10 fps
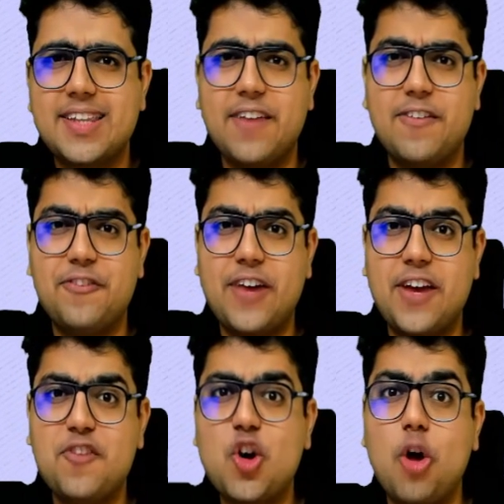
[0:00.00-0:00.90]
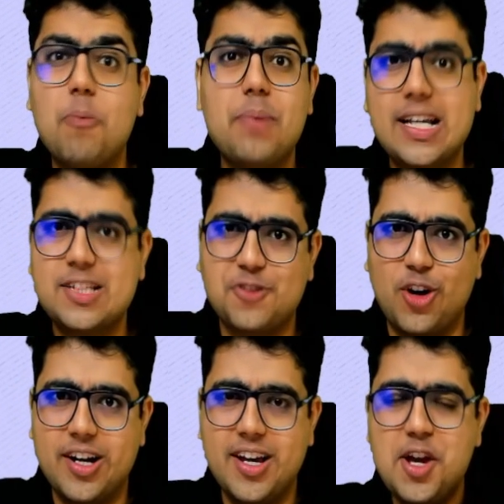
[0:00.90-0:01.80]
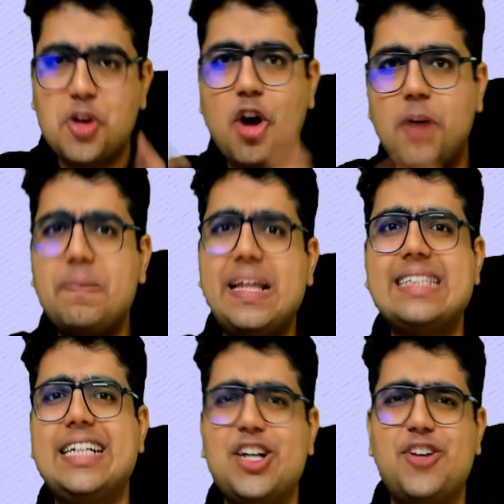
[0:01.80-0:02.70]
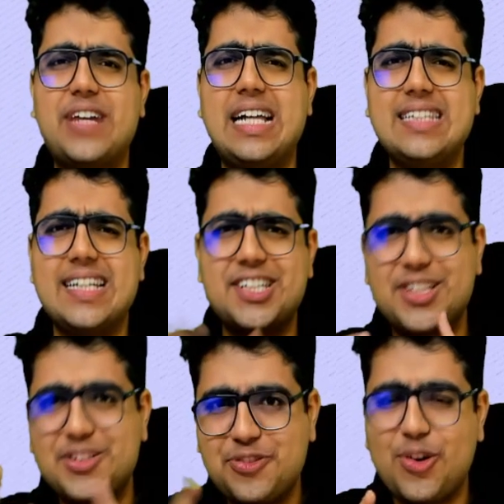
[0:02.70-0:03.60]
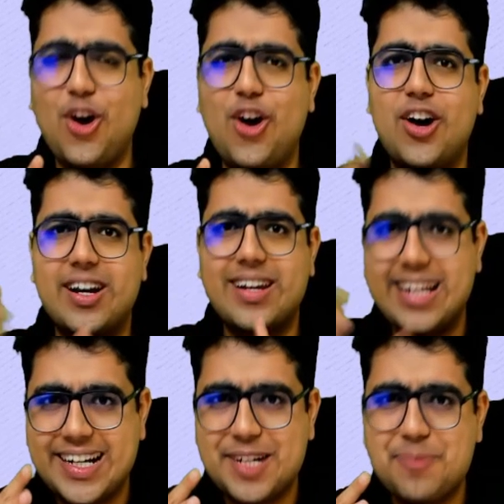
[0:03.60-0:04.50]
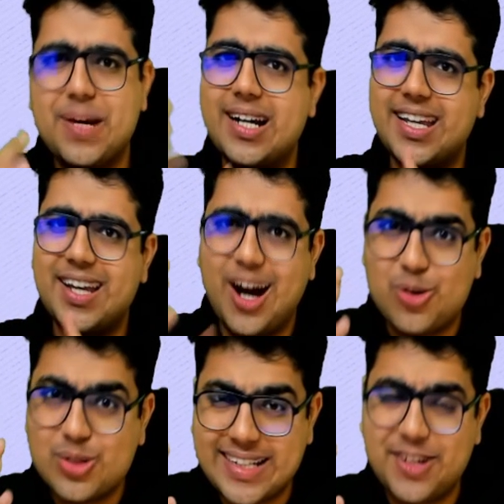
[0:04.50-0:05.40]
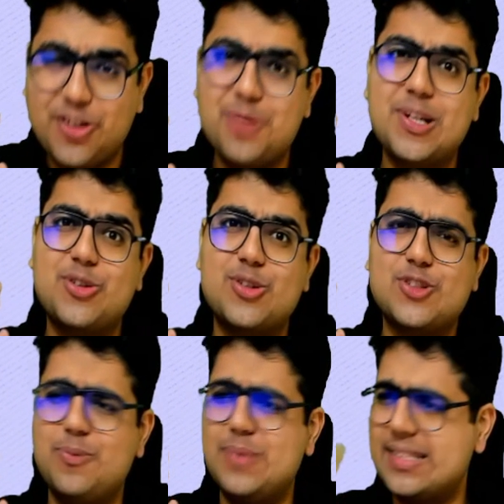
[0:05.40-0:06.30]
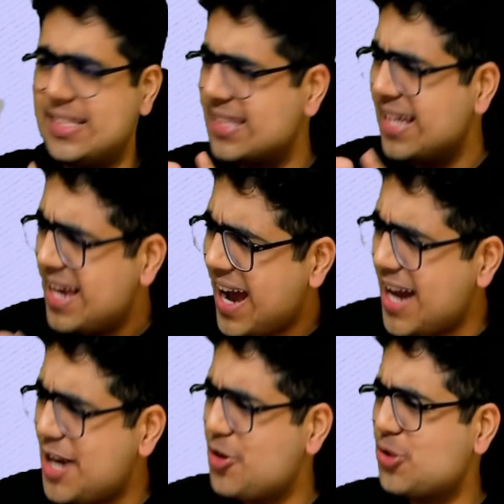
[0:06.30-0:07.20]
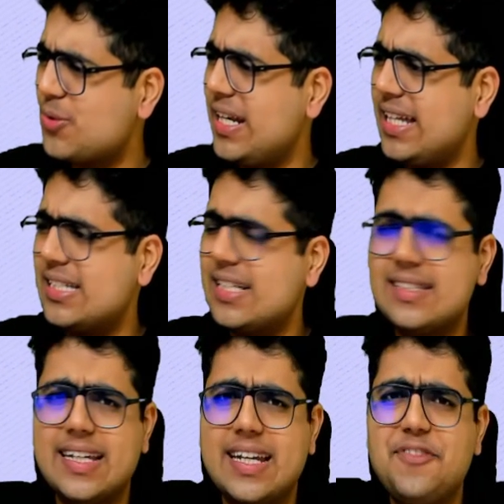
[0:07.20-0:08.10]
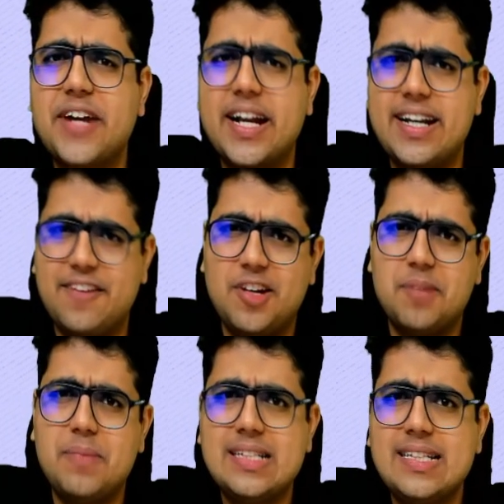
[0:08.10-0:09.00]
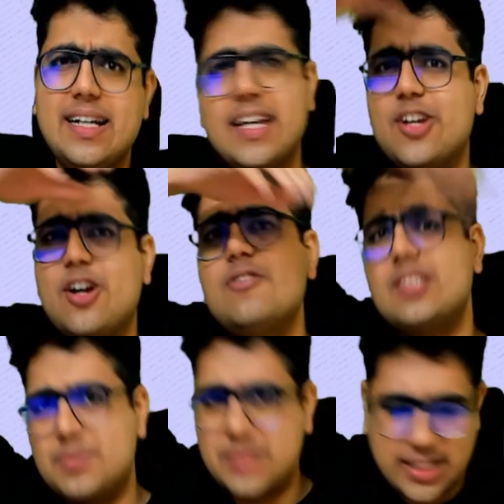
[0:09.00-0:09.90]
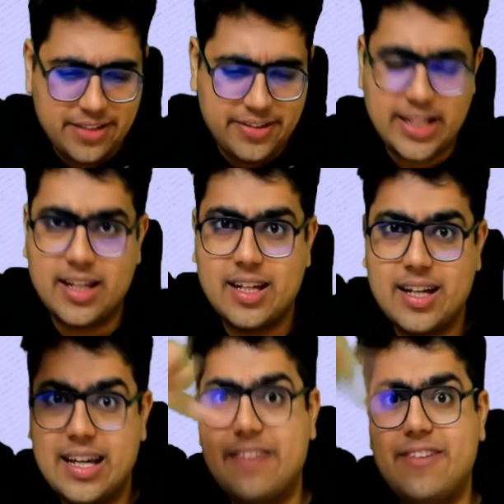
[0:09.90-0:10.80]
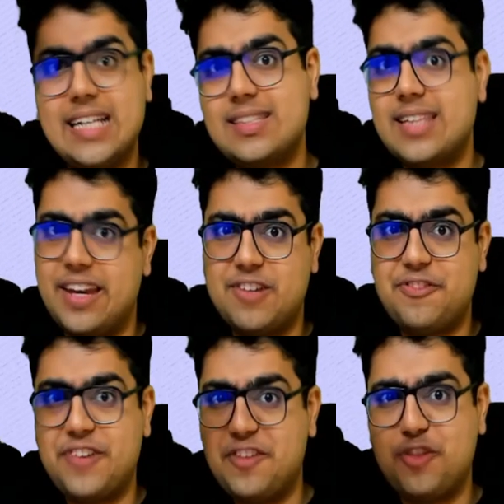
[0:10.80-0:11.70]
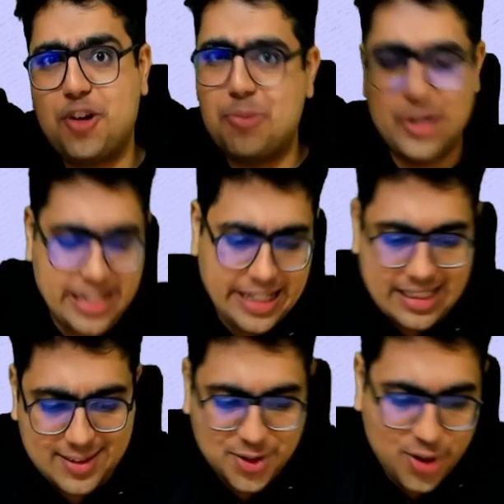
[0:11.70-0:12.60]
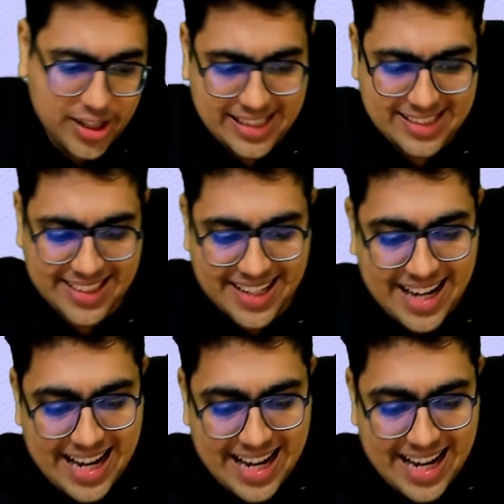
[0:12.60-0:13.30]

315, complex fraud. Complexity of transaction, fraud, related party, outside normal course of business, unusual nature, significant developments and degree of subjectivity. Revise 315 for more details. Got it, sir.